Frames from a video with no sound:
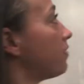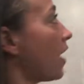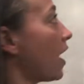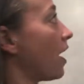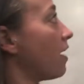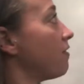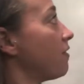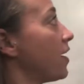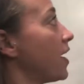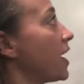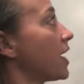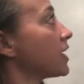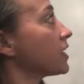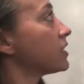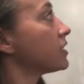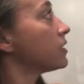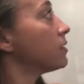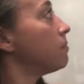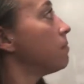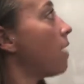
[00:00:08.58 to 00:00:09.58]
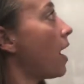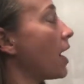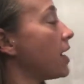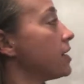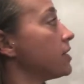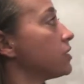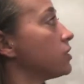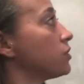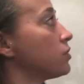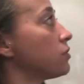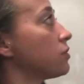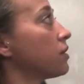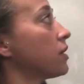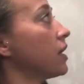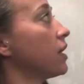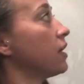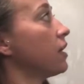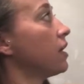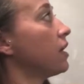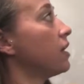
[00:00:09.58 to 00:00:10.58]
5x minus
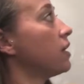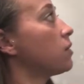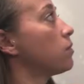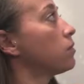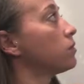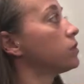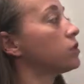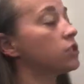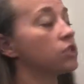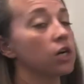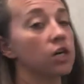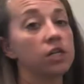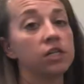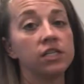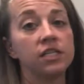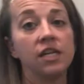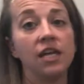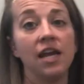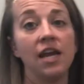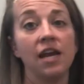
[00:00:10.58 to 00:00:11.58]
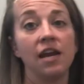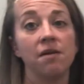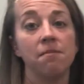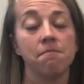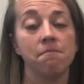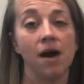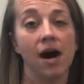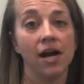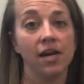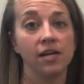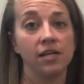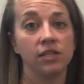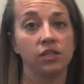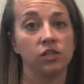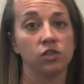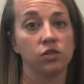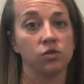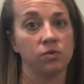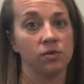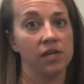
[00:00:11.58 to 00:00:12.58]
3 equals 13
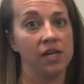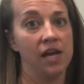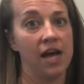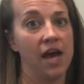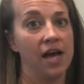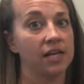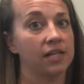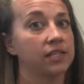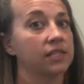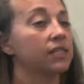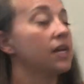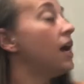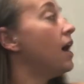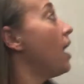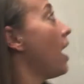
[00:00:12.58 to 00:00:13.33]
minus 3x.